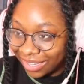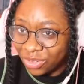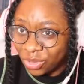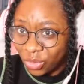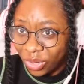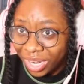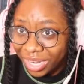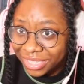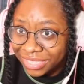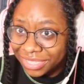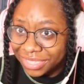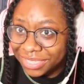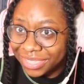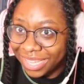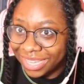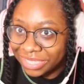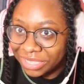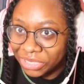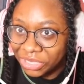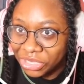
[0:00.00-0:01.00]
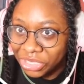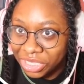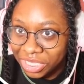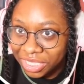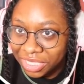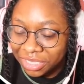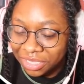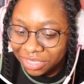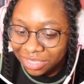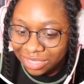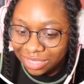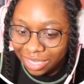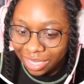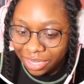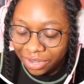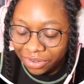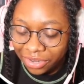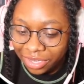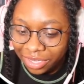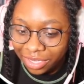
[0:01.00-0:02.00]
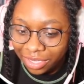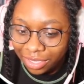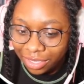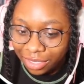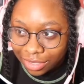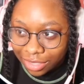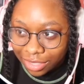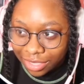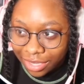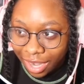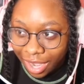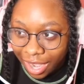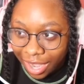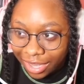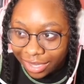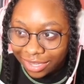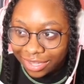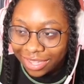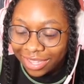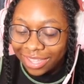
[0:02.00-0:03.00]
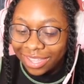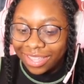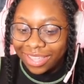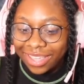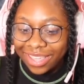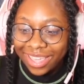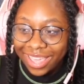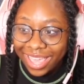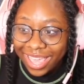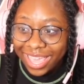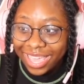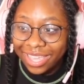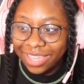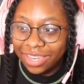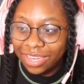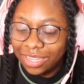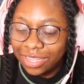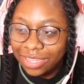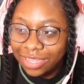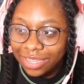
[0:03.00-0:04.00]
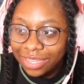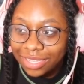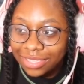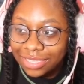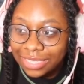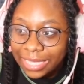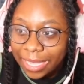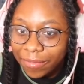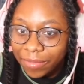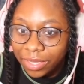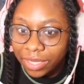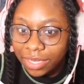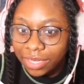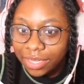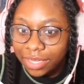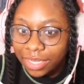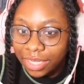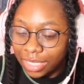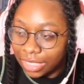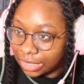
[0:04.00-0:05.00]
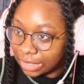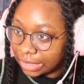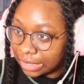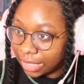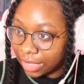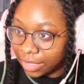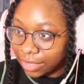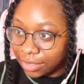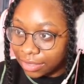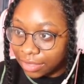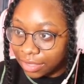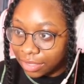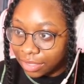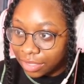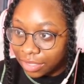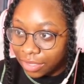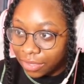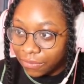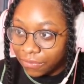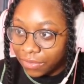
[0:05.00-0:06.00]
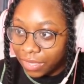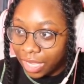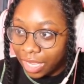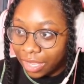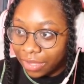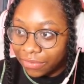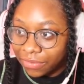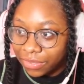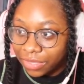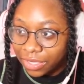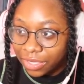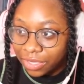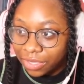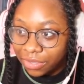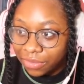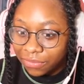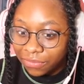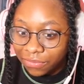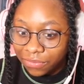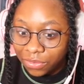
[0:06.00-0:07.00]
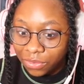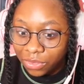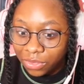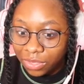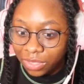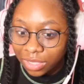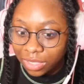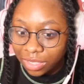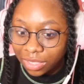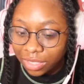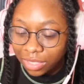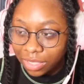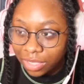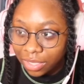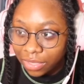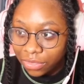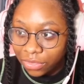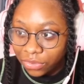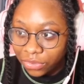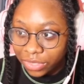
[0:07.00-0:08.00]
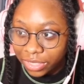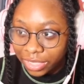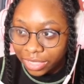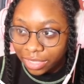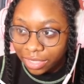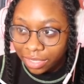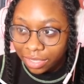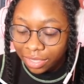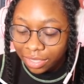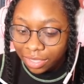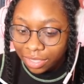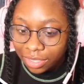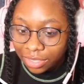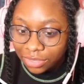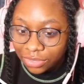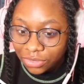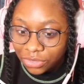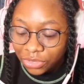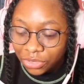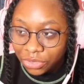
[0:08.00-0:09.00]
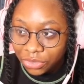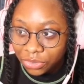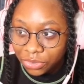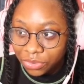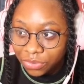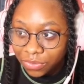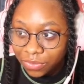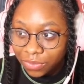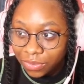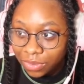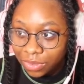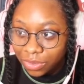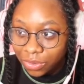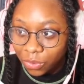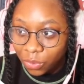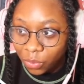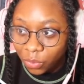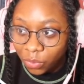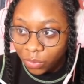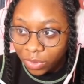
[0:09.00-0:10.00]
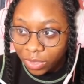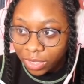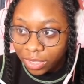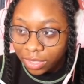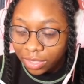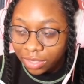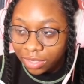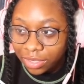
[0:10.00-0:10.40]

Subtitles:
Why is this like legit scary? 9, 8, 7, 6, 5, 4, 3, 2, 1.